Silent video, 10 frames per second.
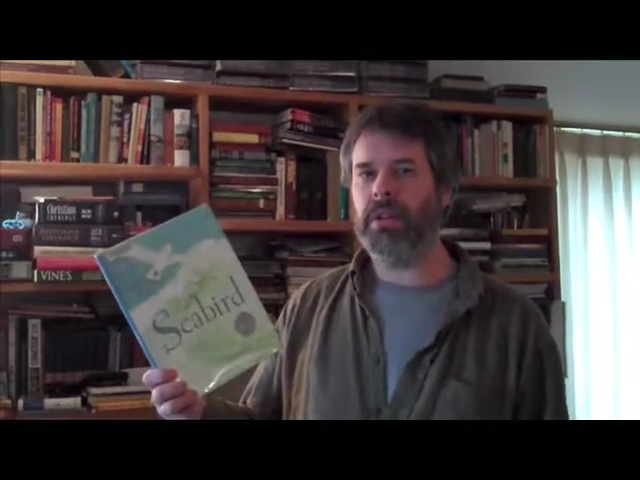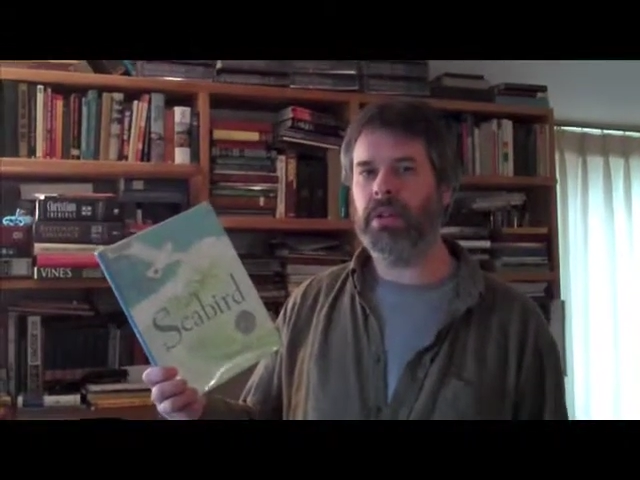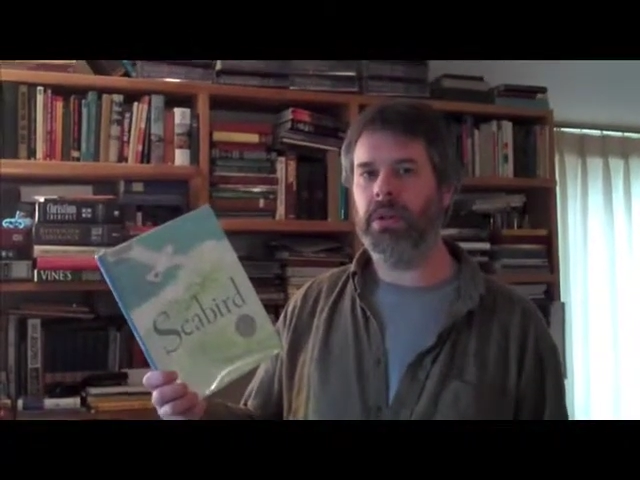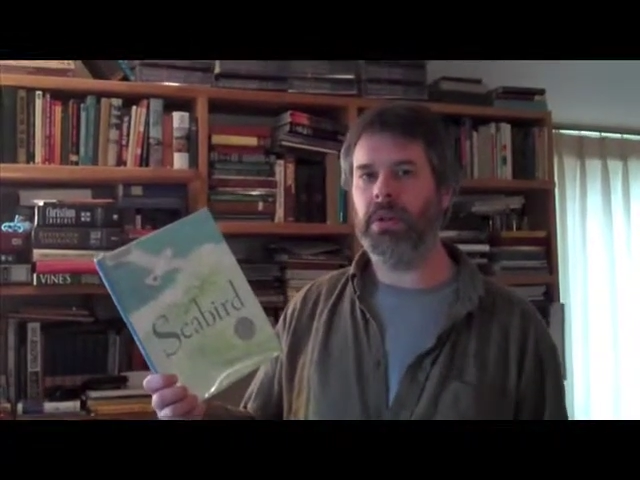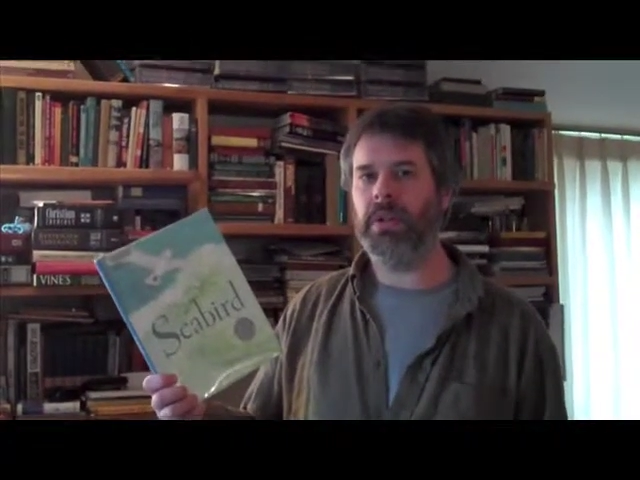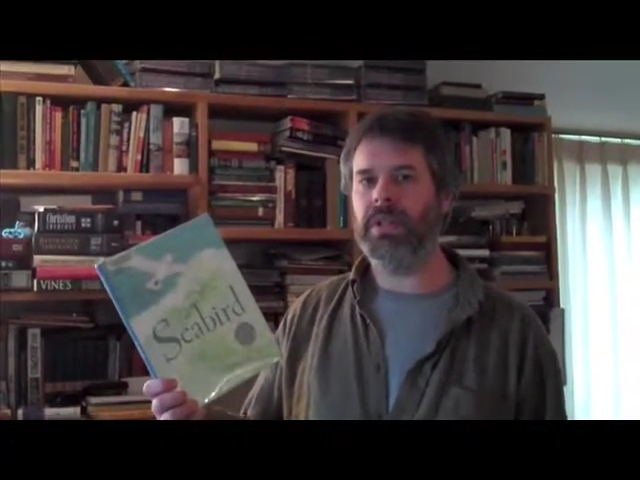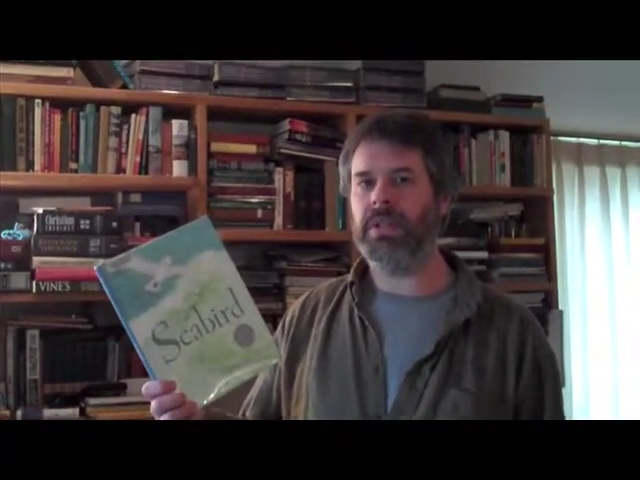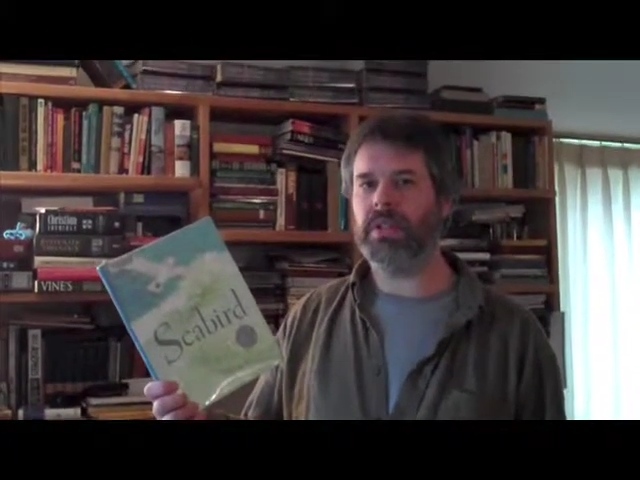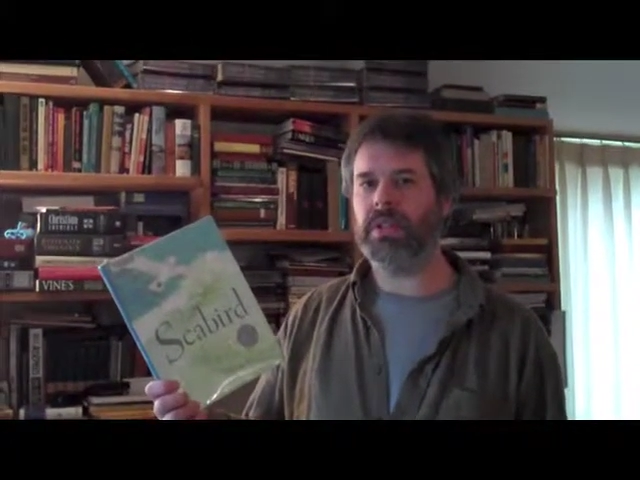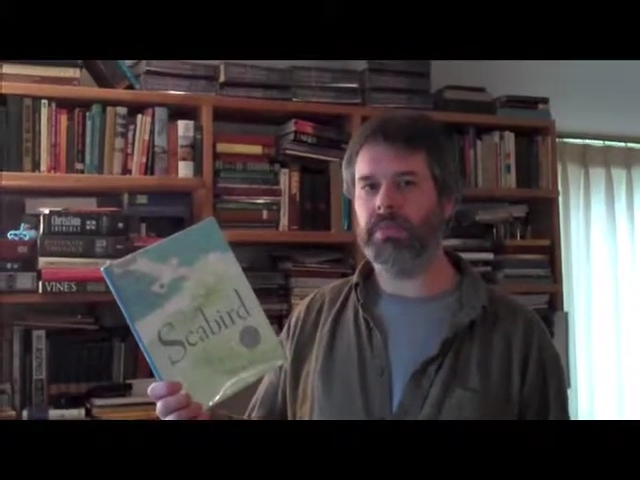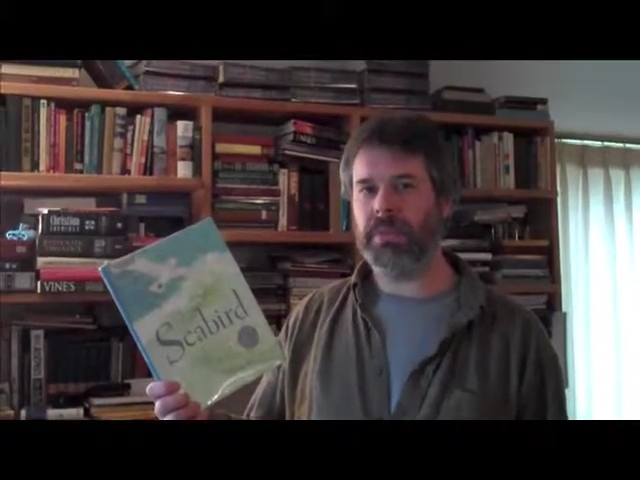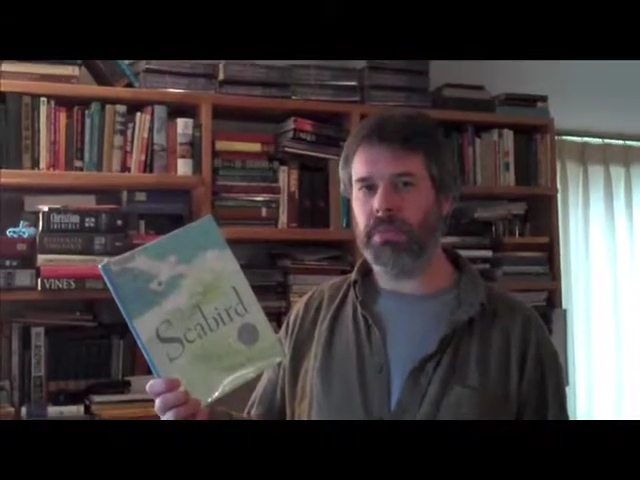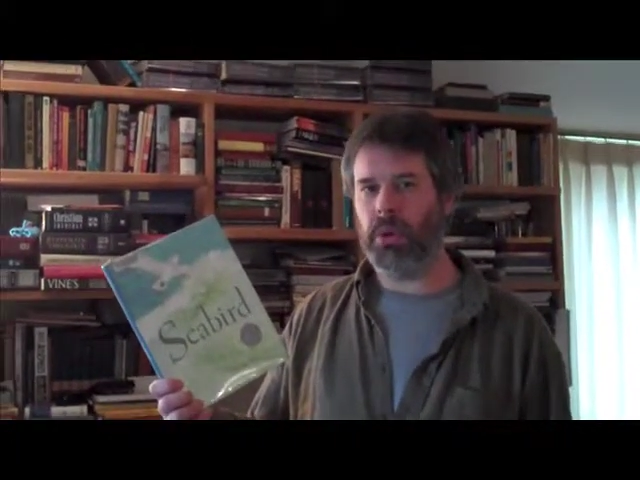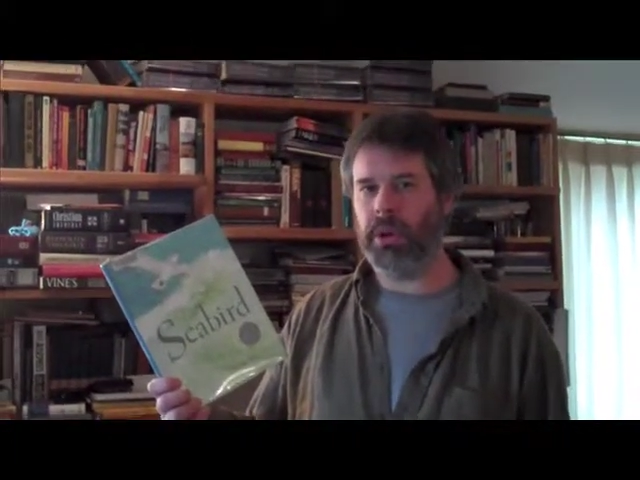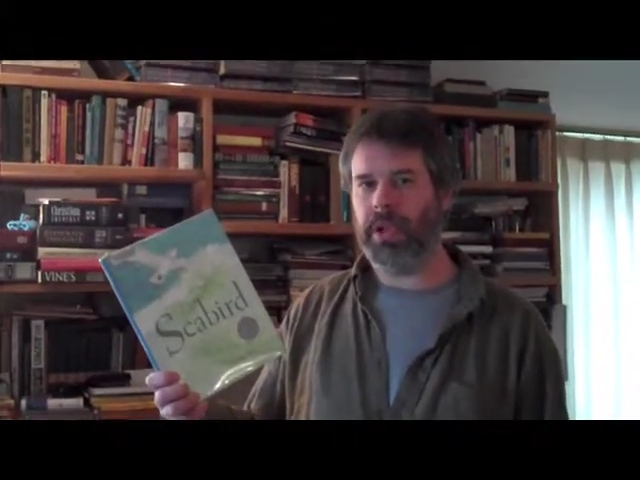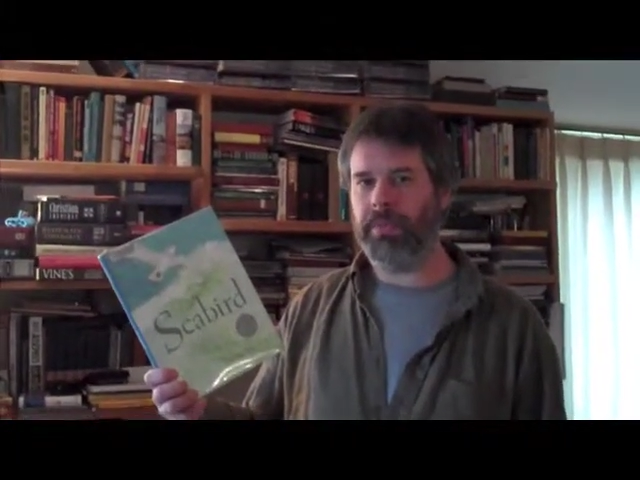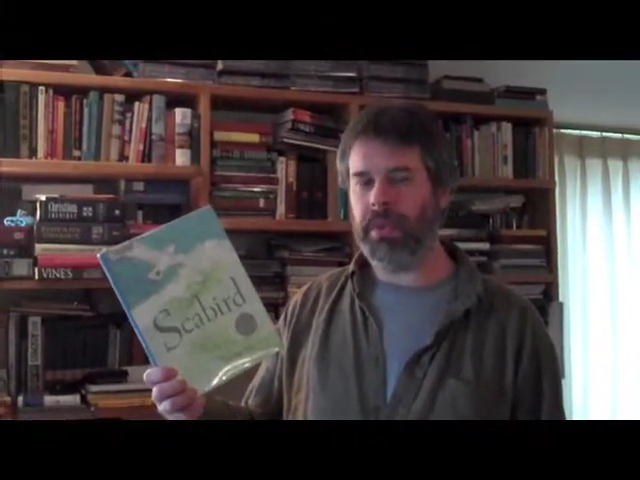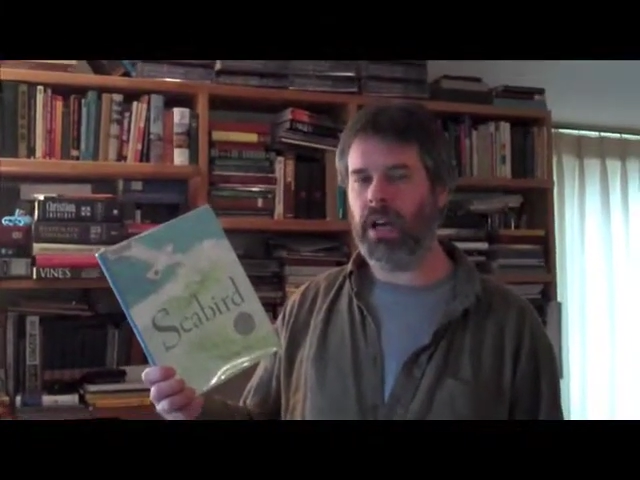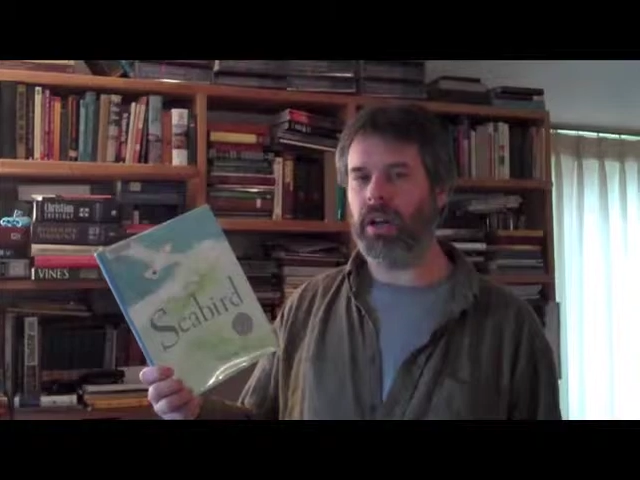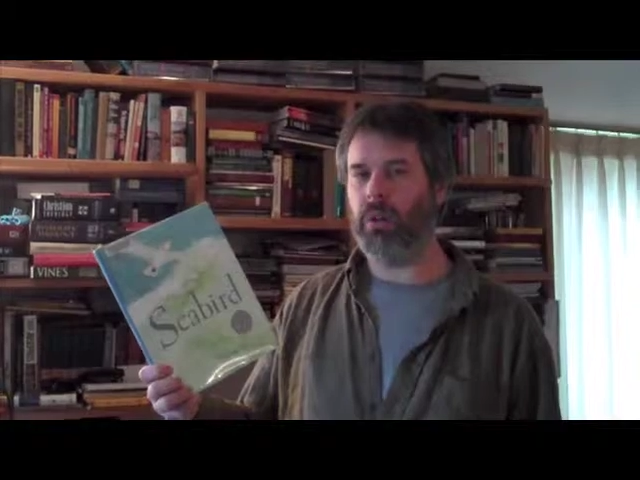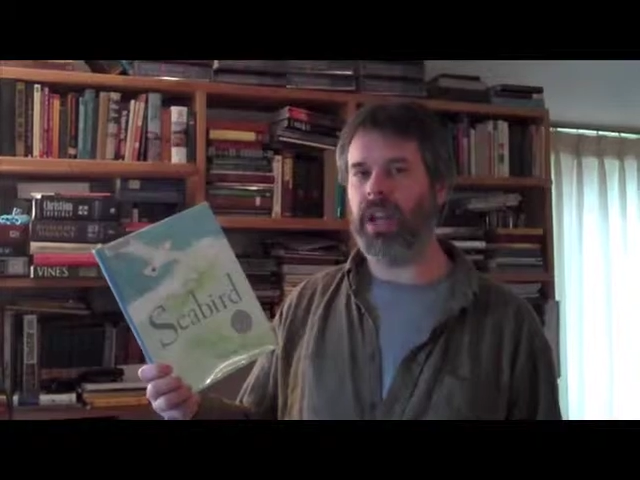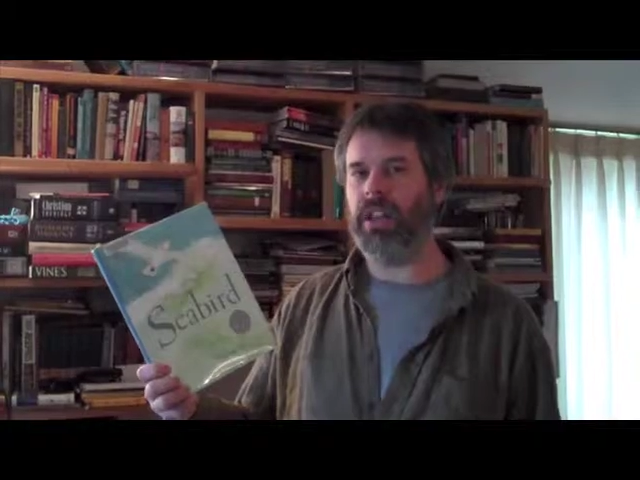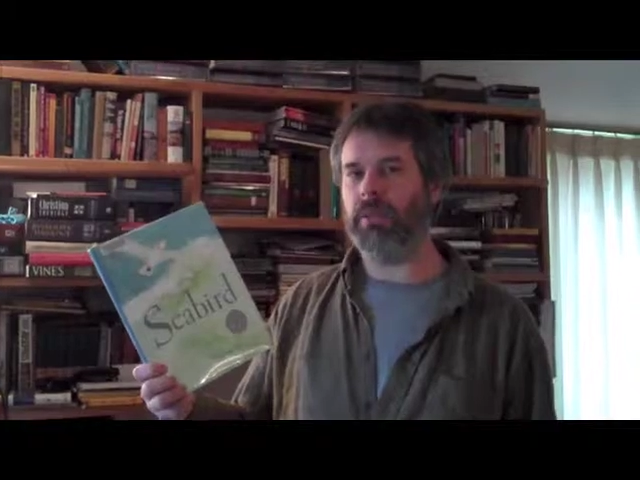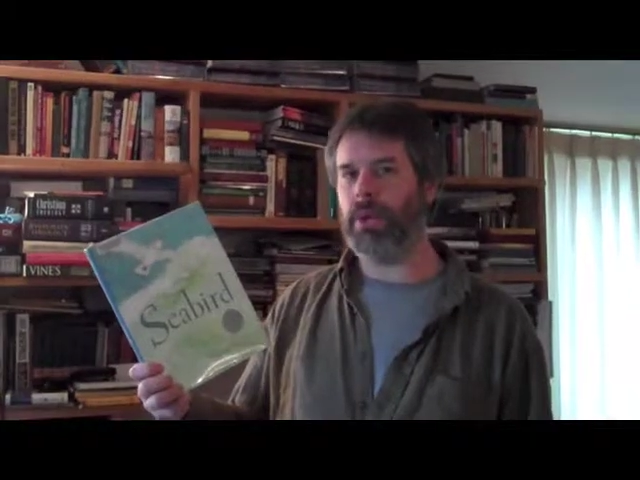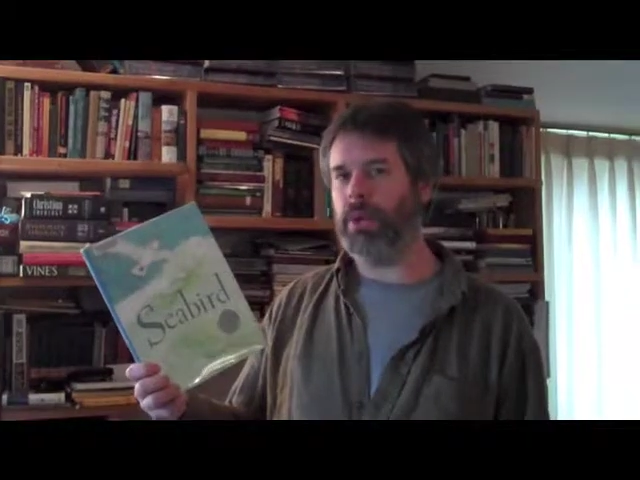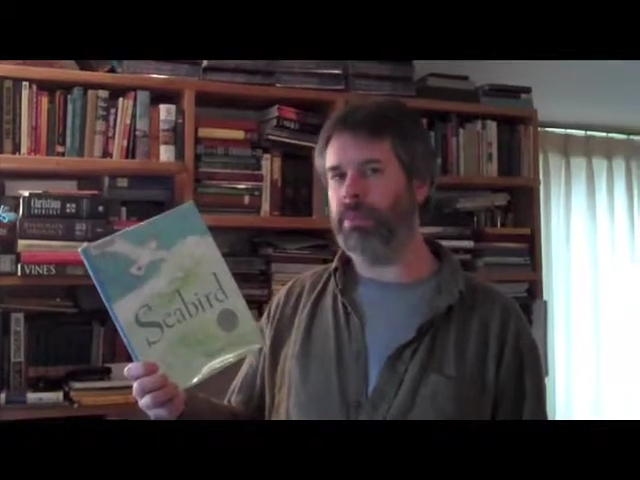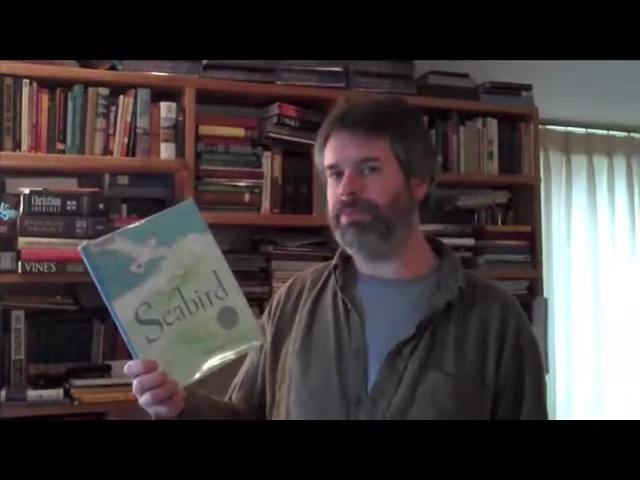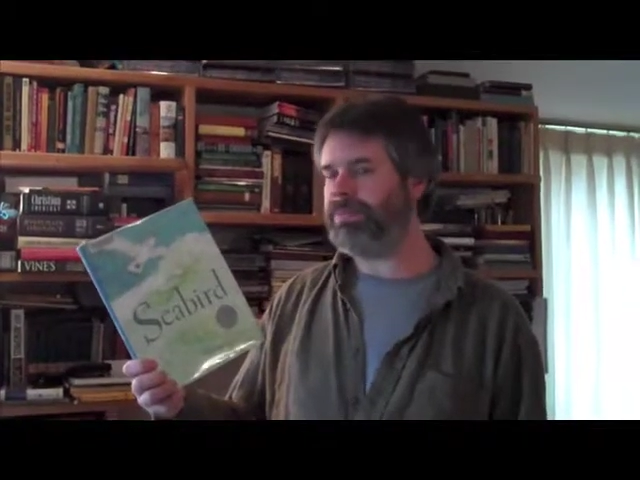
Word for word: who is a ship's boy on a whaling boat.